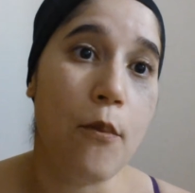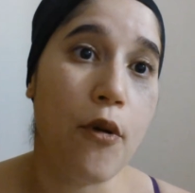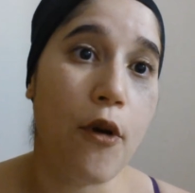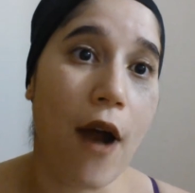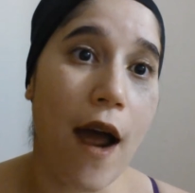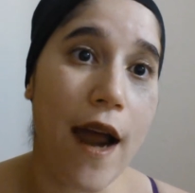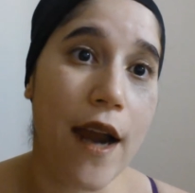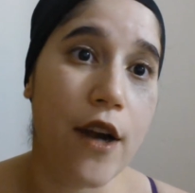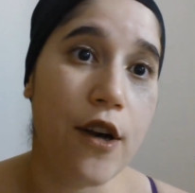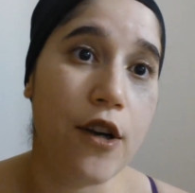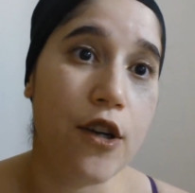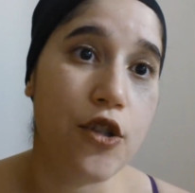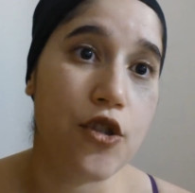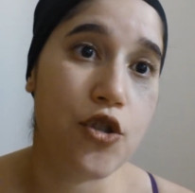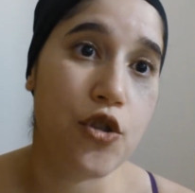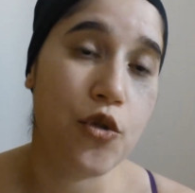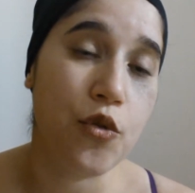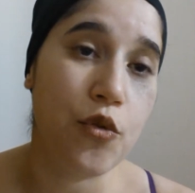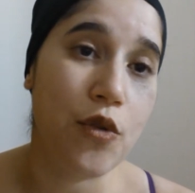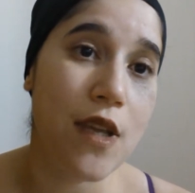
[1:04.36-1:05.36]
prior
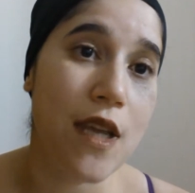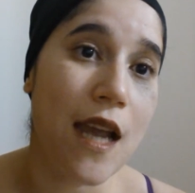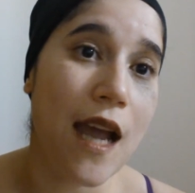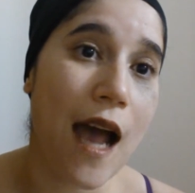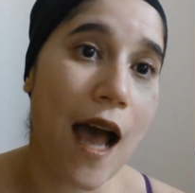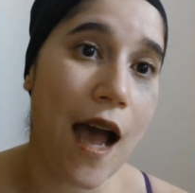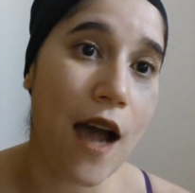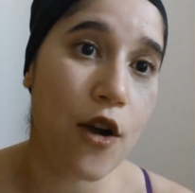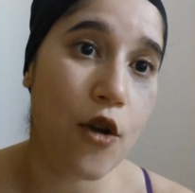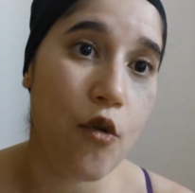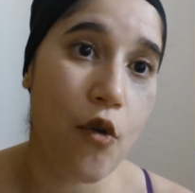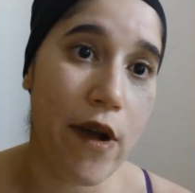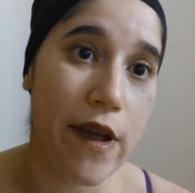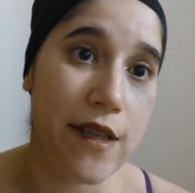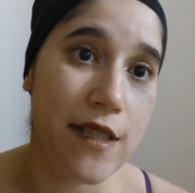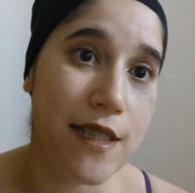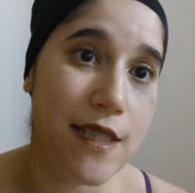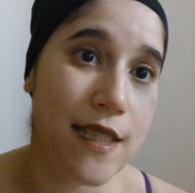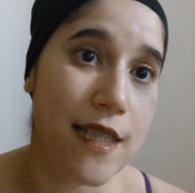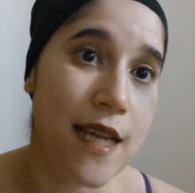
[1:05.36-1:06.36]
to the
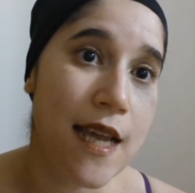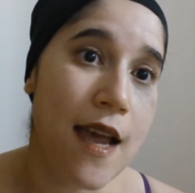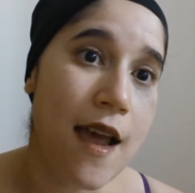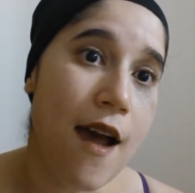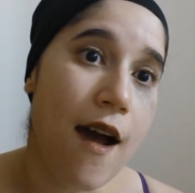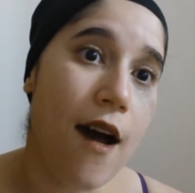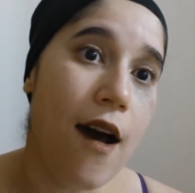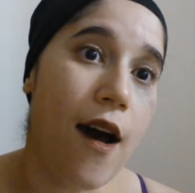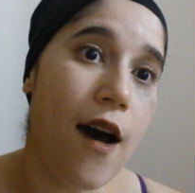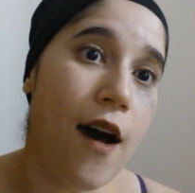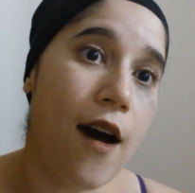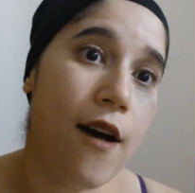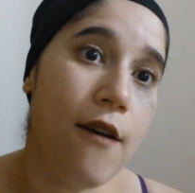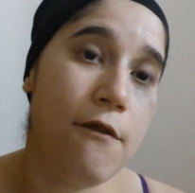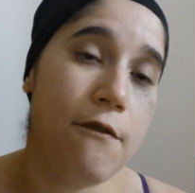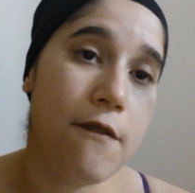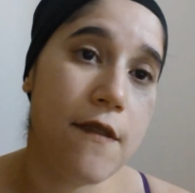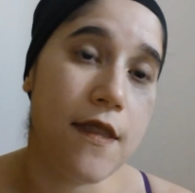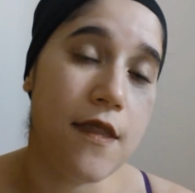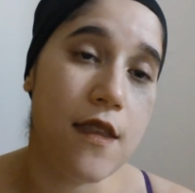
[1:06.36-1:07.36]
conquest
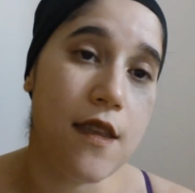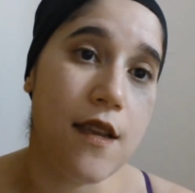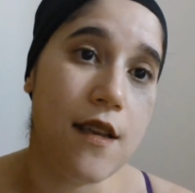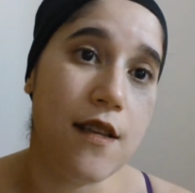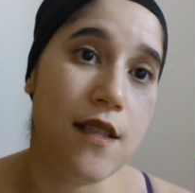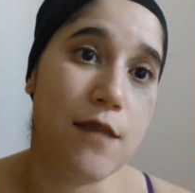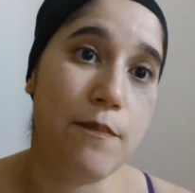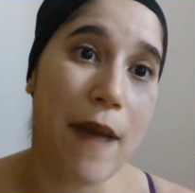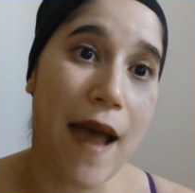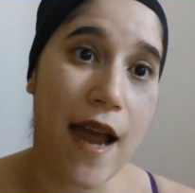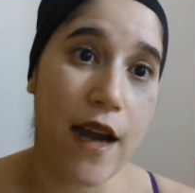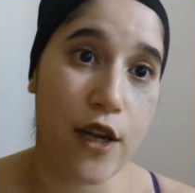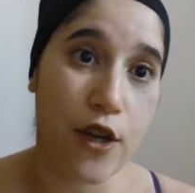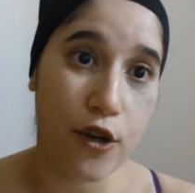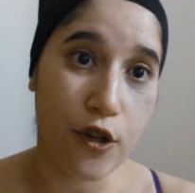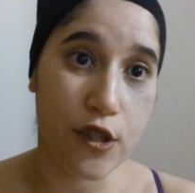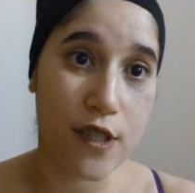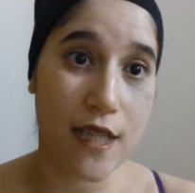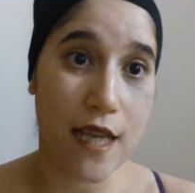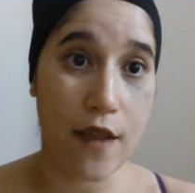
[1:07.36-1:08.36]
of the
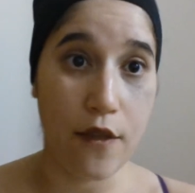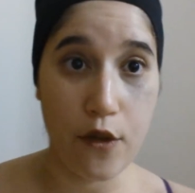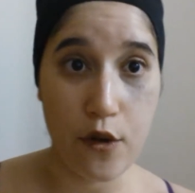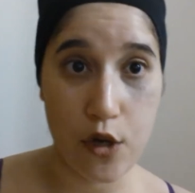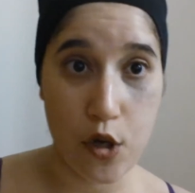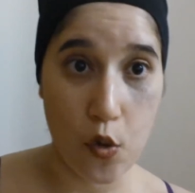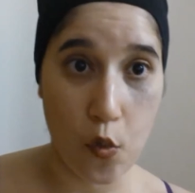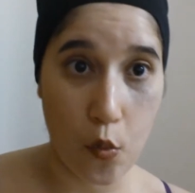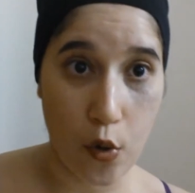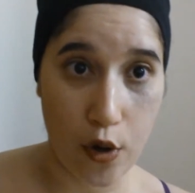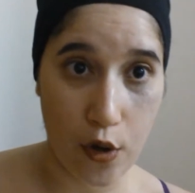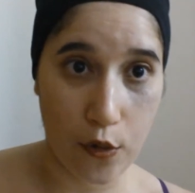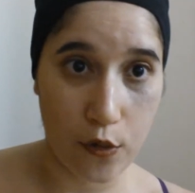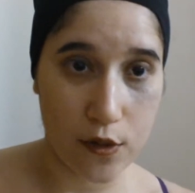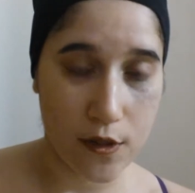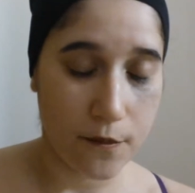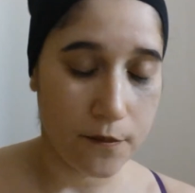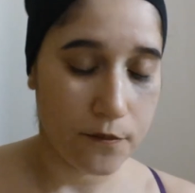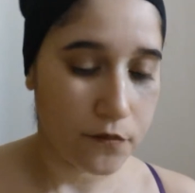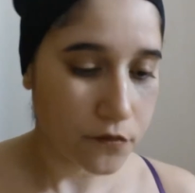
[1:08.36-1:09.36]
Spaniards in the New
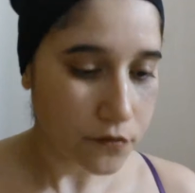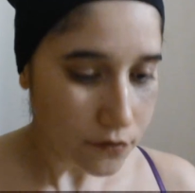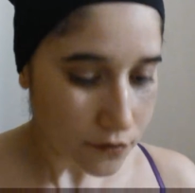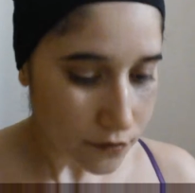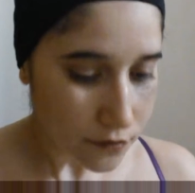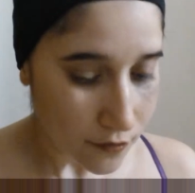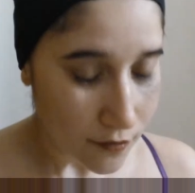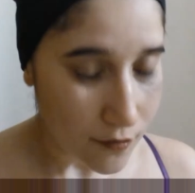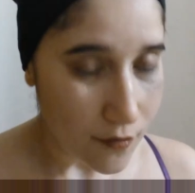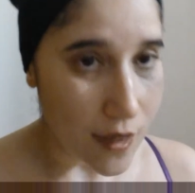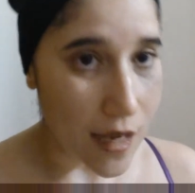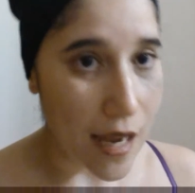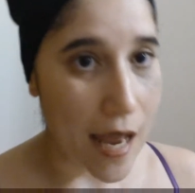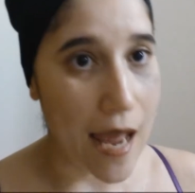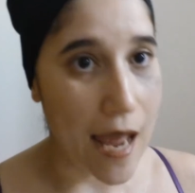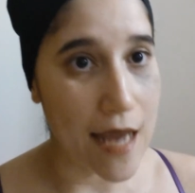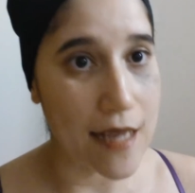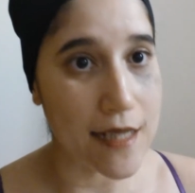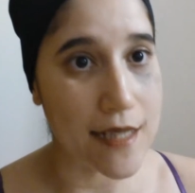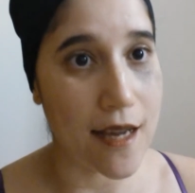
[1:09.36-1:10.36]
World.
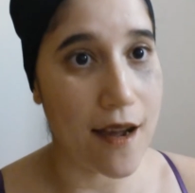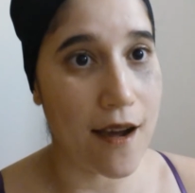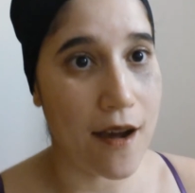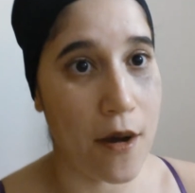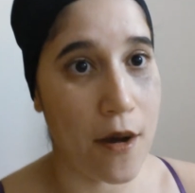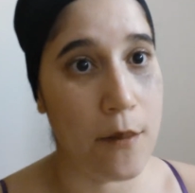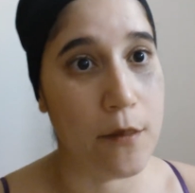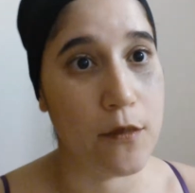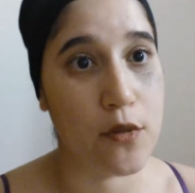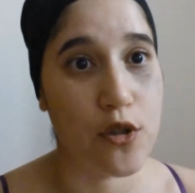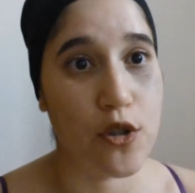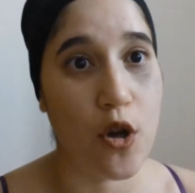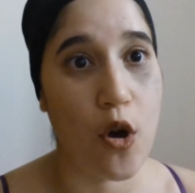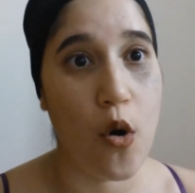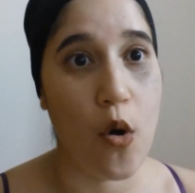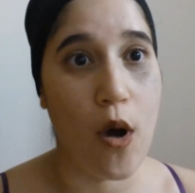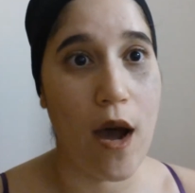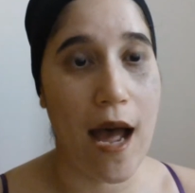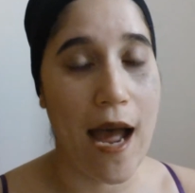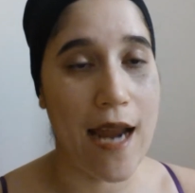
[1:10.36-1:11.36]
And
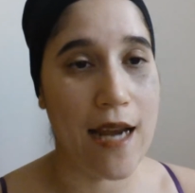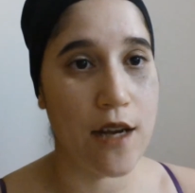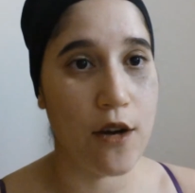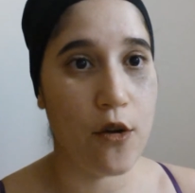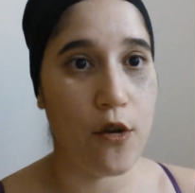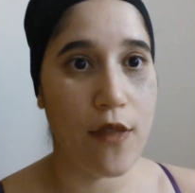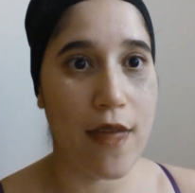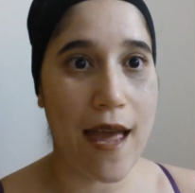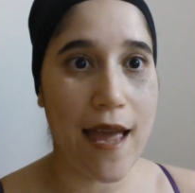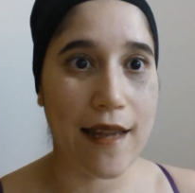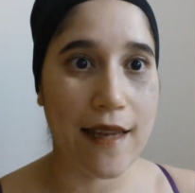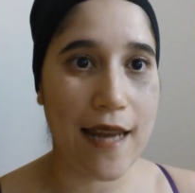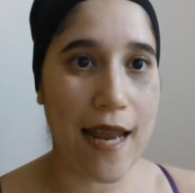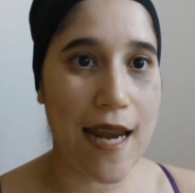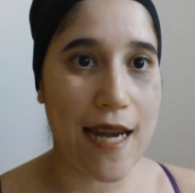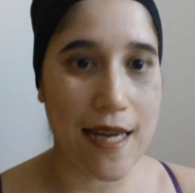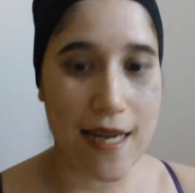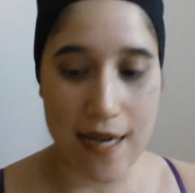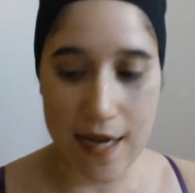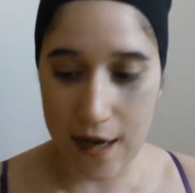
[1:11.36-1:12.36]
so I know that
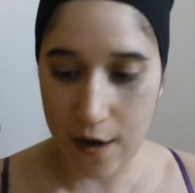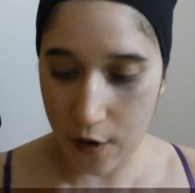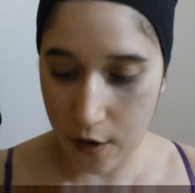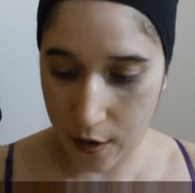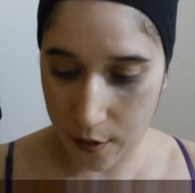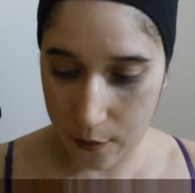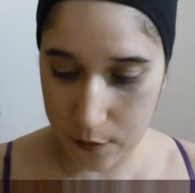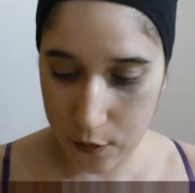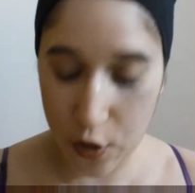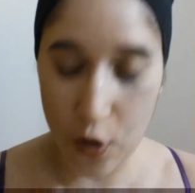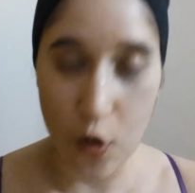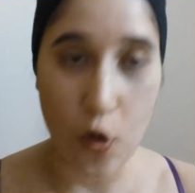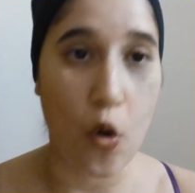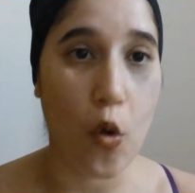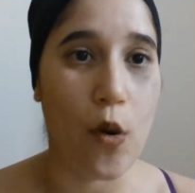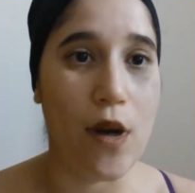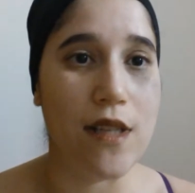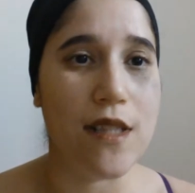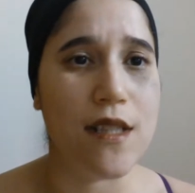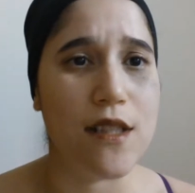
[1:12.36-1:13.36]
lately,
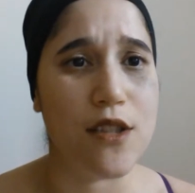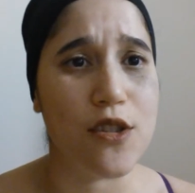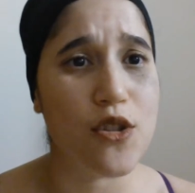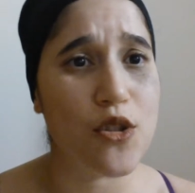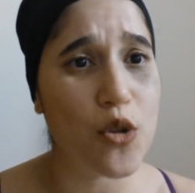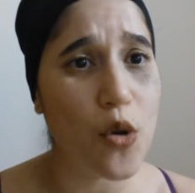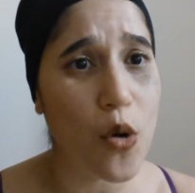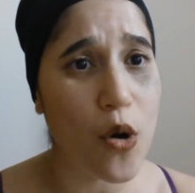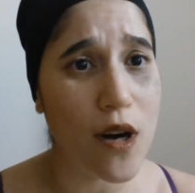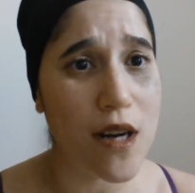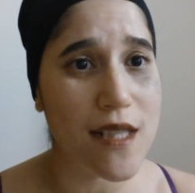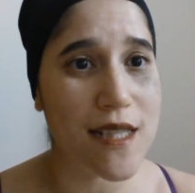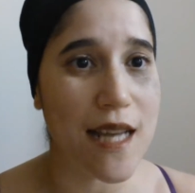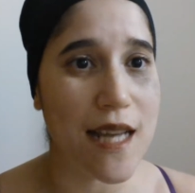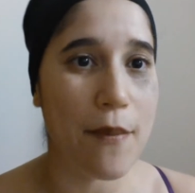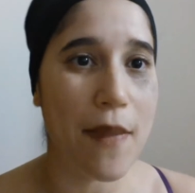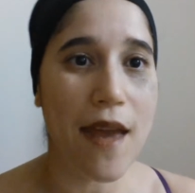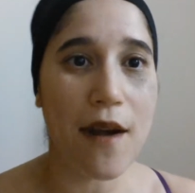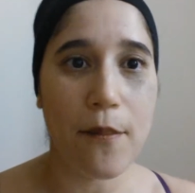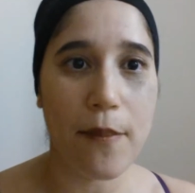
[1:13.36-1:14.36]
going to the stores,
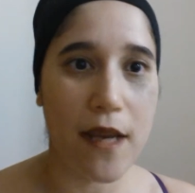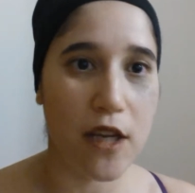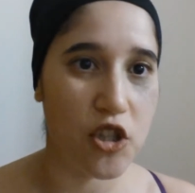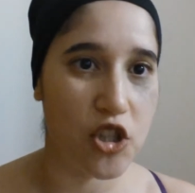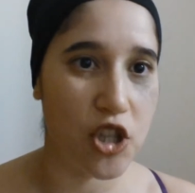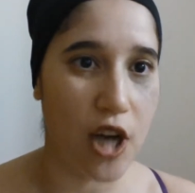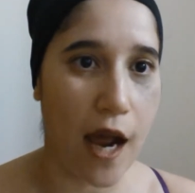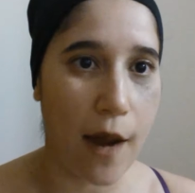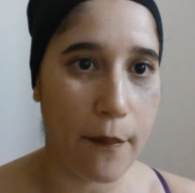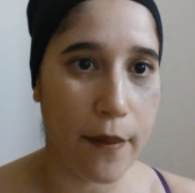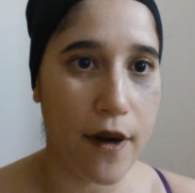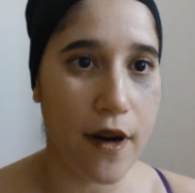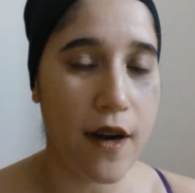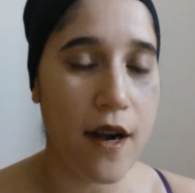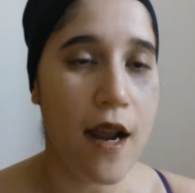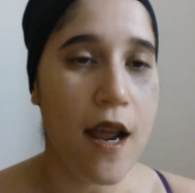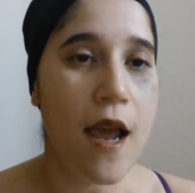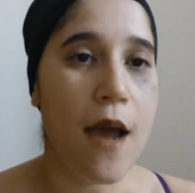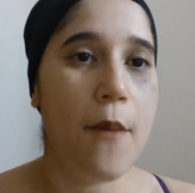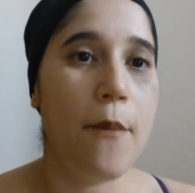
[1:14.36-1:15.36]
I'm not a big shopper,
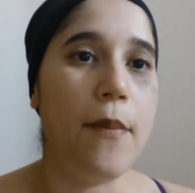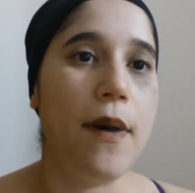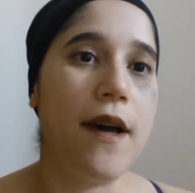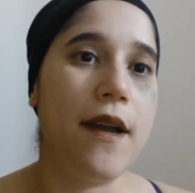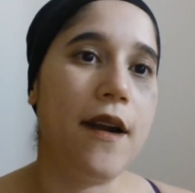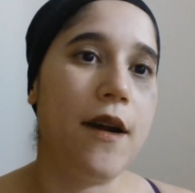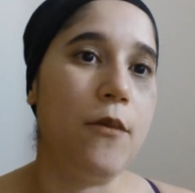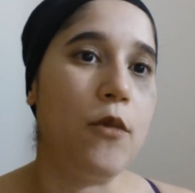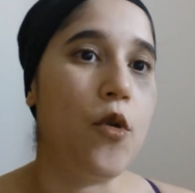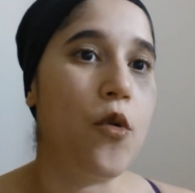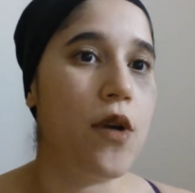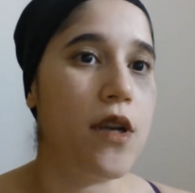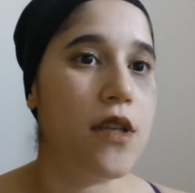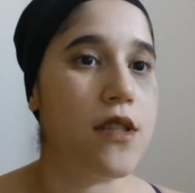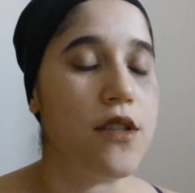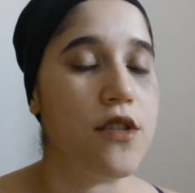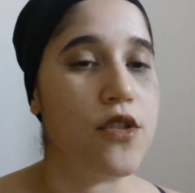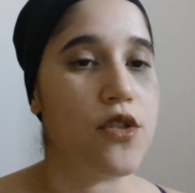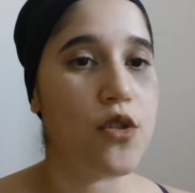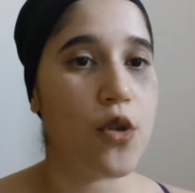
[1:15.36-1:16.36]
but going
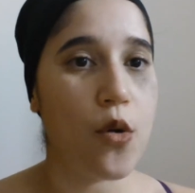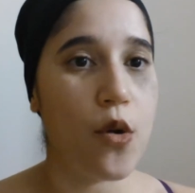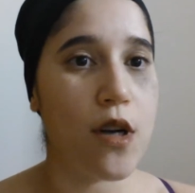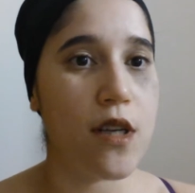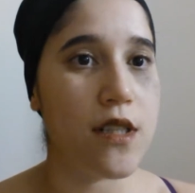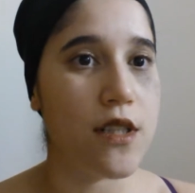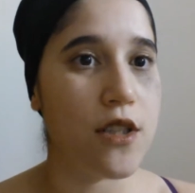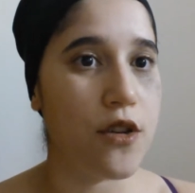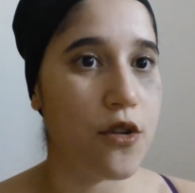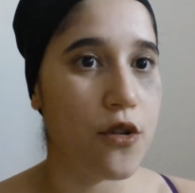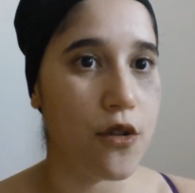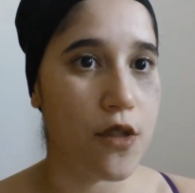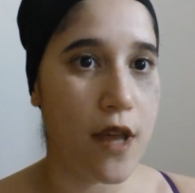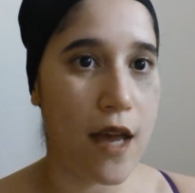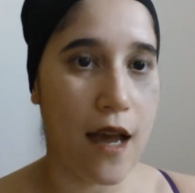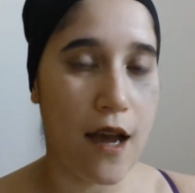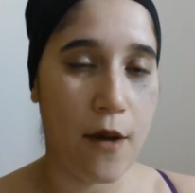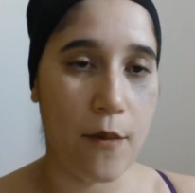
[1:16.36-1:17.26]
to the stores, I don't